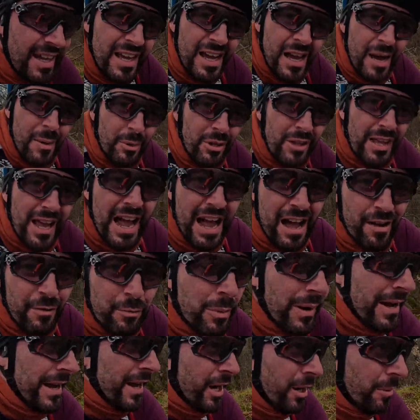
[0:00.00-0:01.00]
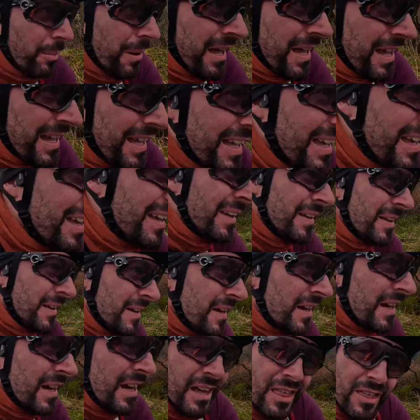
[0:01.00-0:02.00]
only halfway up
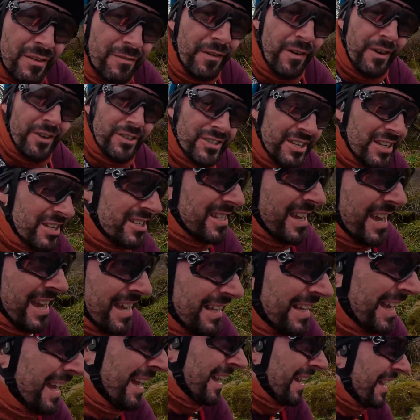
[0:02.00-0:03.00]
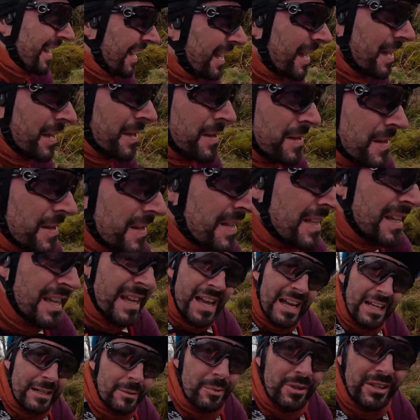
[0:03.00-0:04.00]
the first ascent,
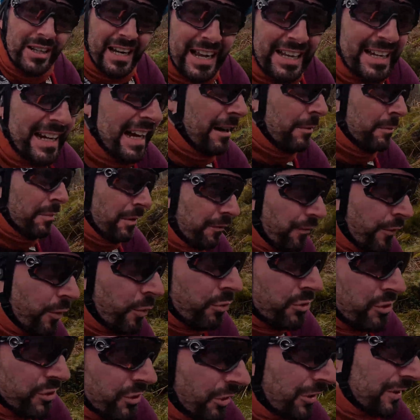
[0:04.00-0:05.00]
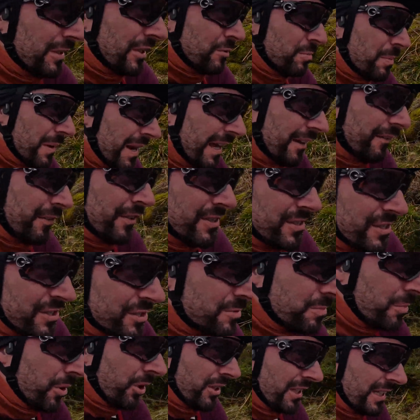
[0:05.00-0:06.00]
and I'm regretting having my full Scottish breakfast this
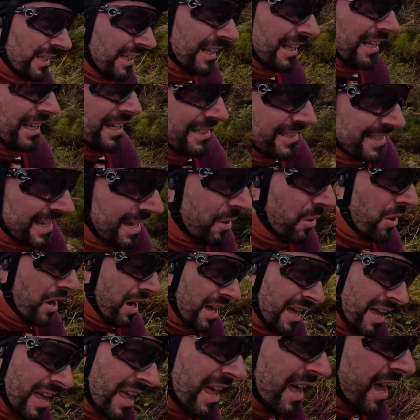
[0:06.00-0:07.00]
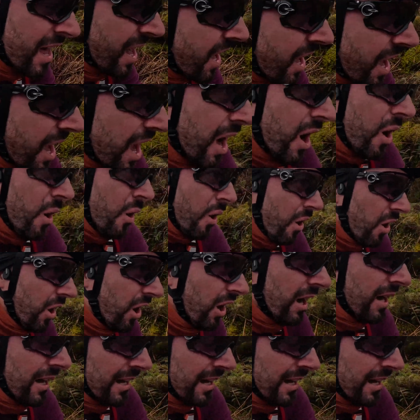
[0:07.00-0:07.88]
morning at the hotel. Oh.